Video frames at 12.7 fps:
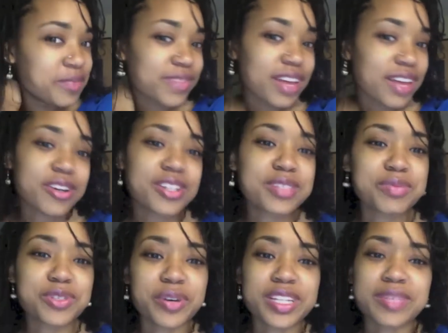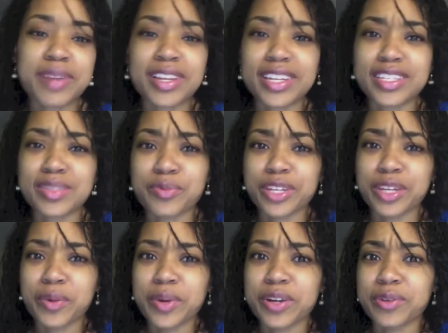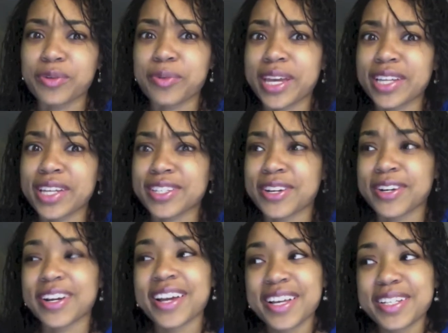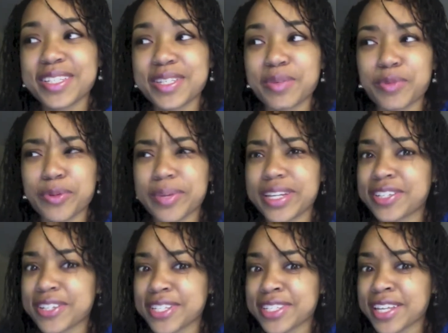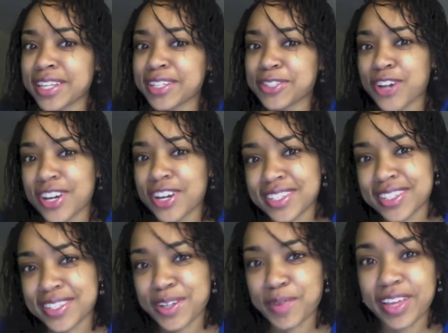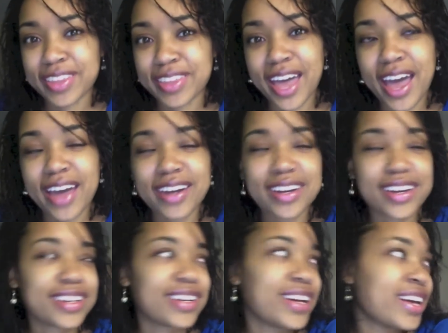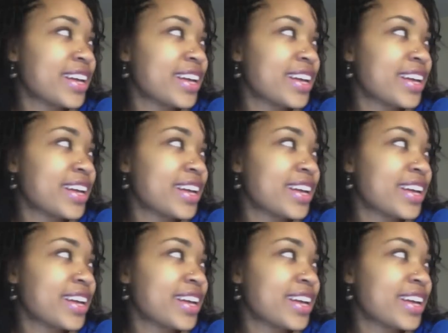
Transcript: I've heard some stories about like some really weird roommates, or some roommates that are selling drugs and stuff like that.